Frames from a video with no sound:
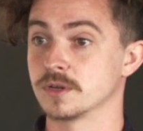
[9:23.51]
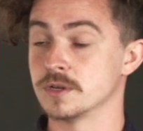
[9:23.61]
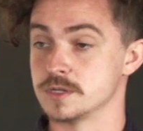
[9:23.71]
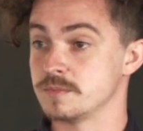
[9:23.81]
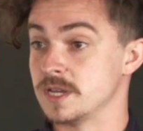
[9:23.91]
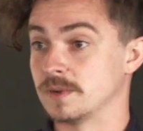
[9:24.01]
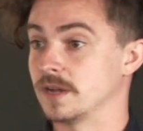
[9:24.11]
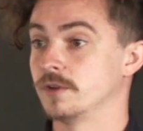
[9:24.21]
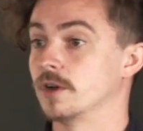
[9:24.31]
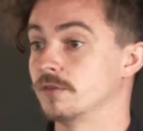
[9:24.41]
because people
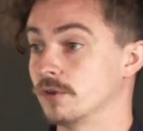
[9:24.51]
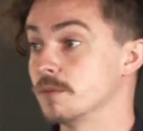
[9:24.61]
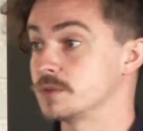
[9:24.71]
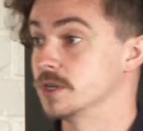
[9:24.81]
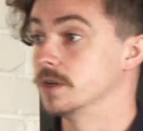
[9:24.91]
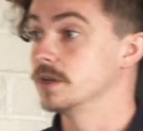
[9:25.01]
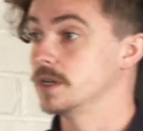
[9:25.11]
have no other option,